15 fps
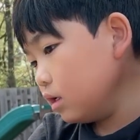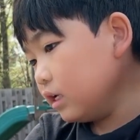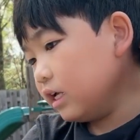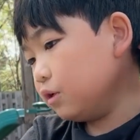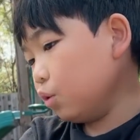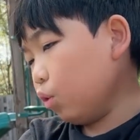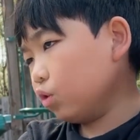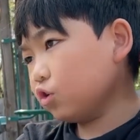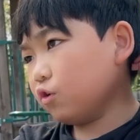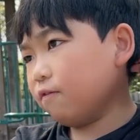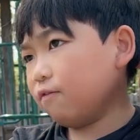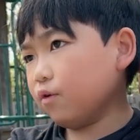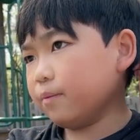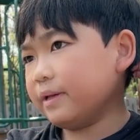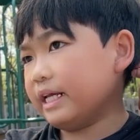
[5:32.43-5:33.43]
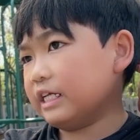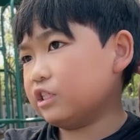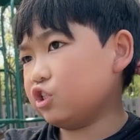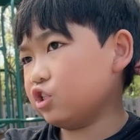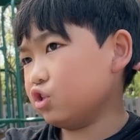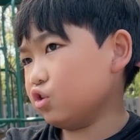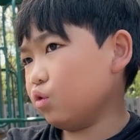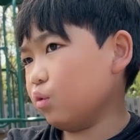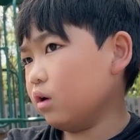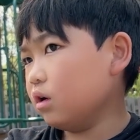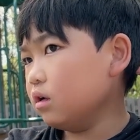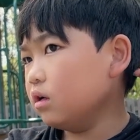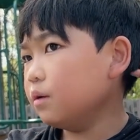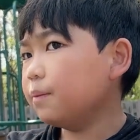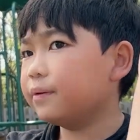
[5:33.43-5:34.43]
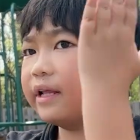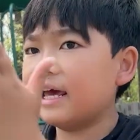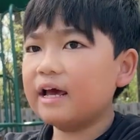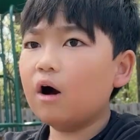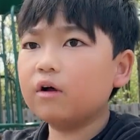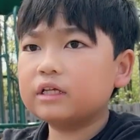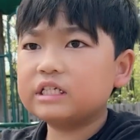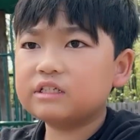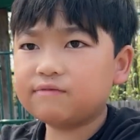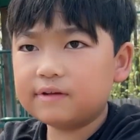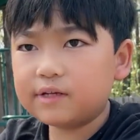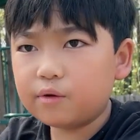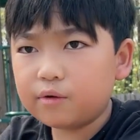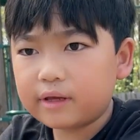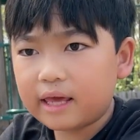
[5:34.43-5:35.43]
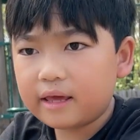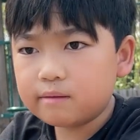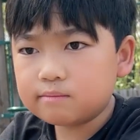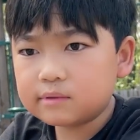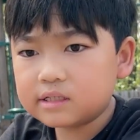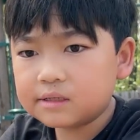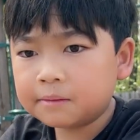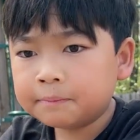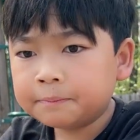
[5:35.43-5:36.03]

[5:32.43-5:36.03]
in order for me to play all these video games.